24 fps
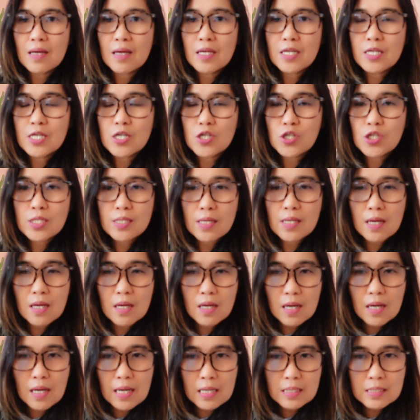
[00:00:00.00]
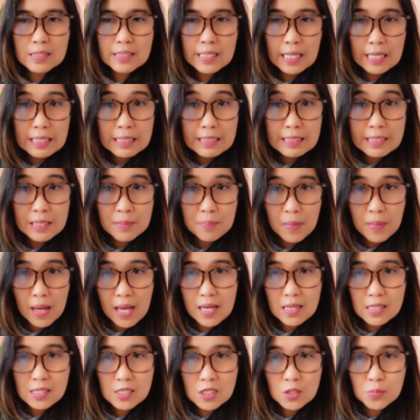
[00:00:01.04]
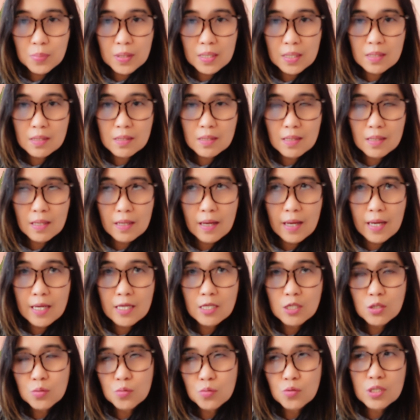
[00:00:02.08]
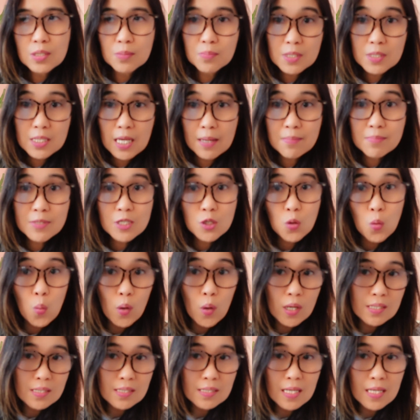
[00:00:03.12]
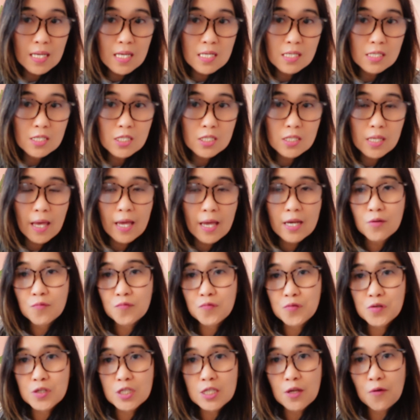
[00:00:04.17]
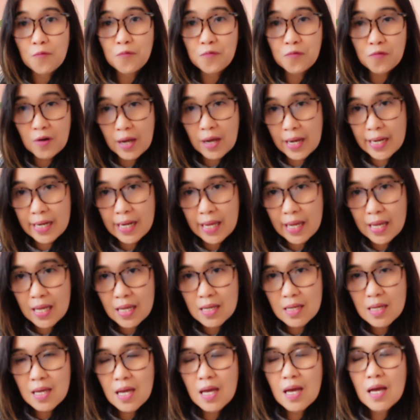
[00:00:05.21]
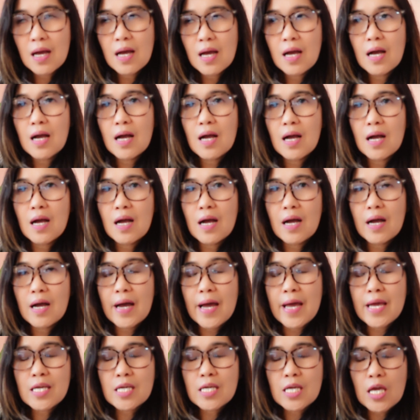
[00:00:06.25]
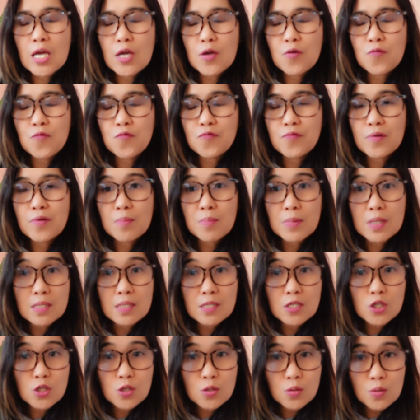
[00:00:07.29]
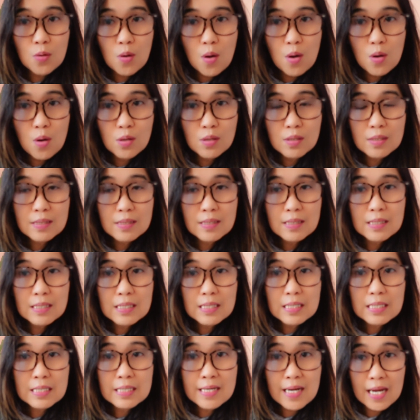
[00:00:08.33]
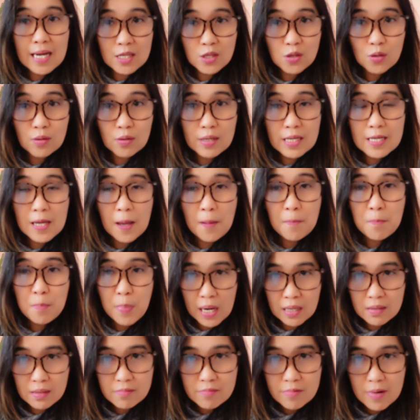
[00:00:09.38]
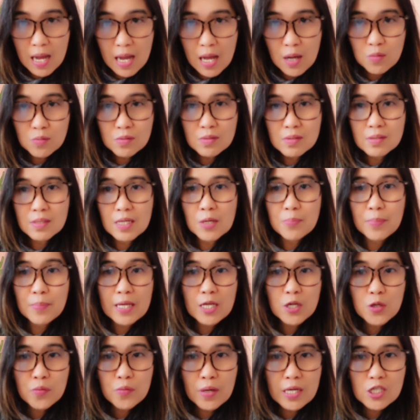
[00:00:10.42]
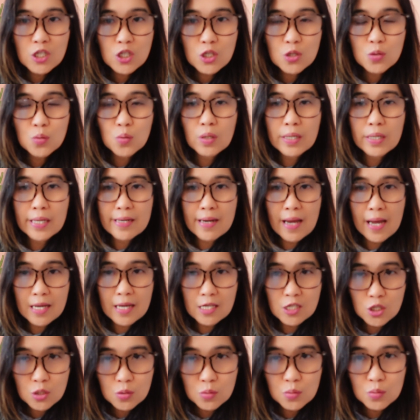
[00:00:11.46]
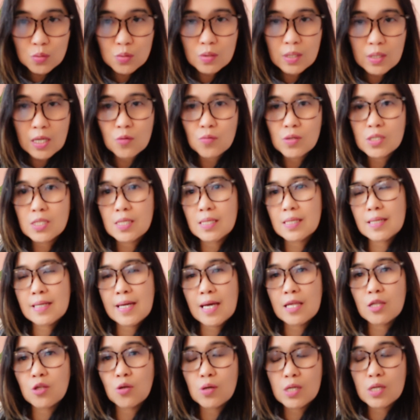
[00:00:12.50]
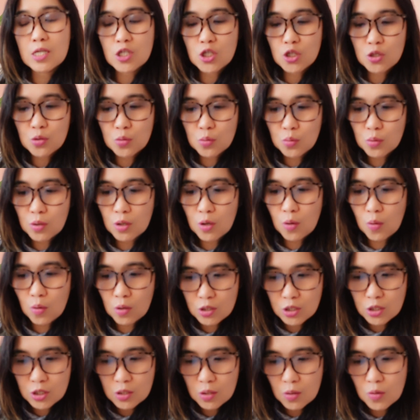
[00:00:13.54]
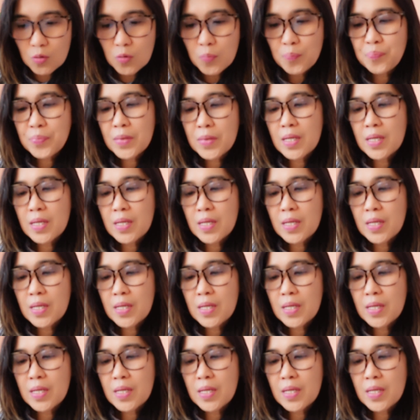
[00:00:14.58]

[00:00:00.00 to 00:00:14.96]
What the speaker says: There's a daily mass, but I do sometimes Wednesdays and the first Friday. I came from a strong Catholic background in my grade school and high school. I was in a Catholic school also.